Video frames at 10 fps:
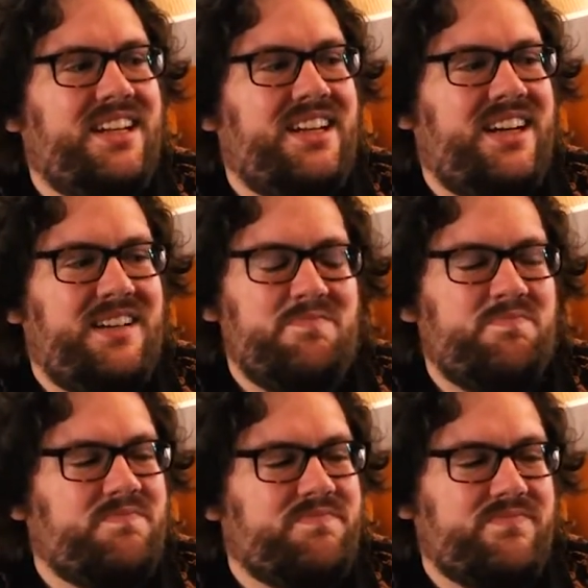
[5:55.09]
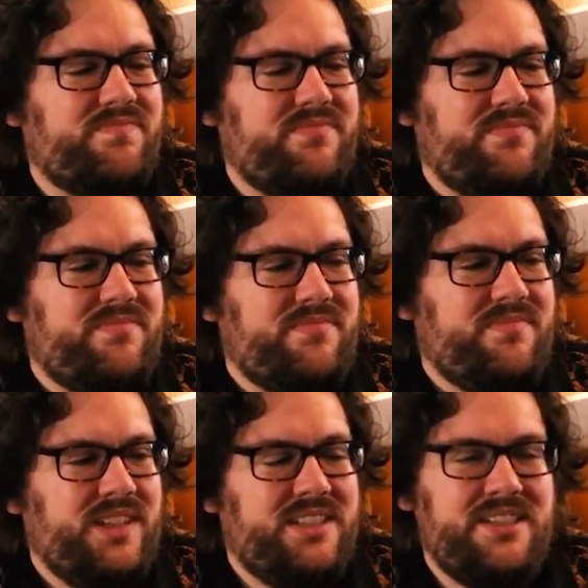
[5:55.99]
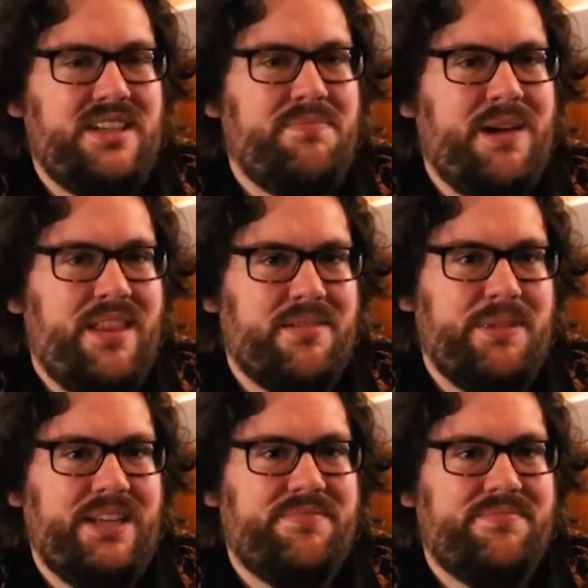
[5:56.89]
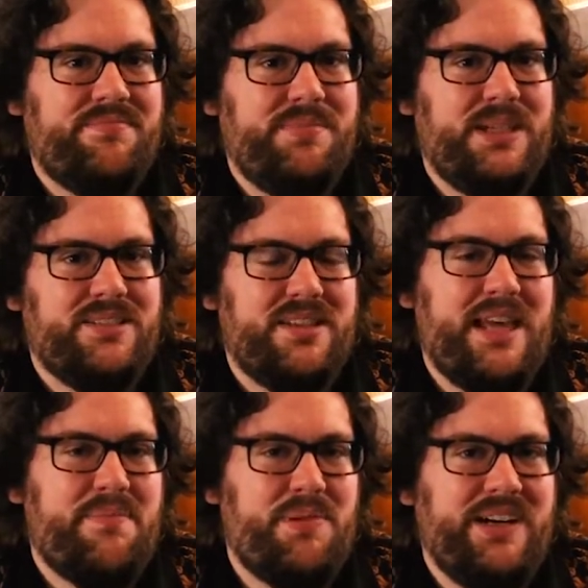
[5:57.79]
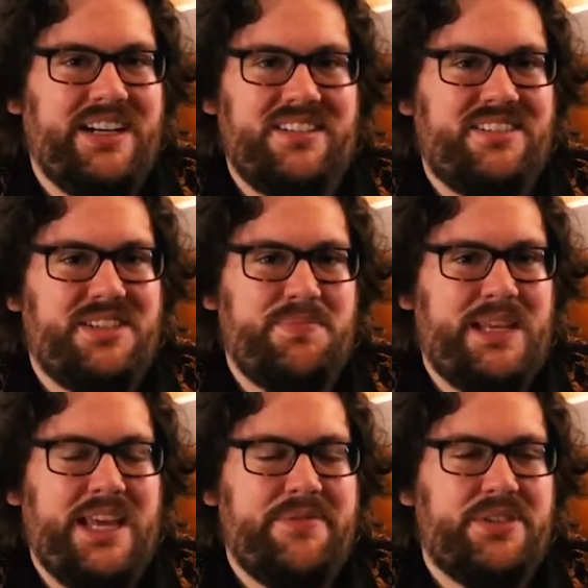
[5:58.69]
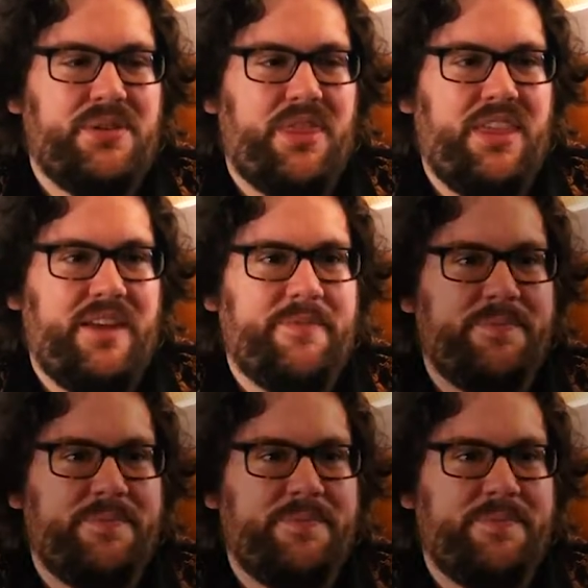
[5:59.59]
because it didn't bother me, because at that point it just became its own thing.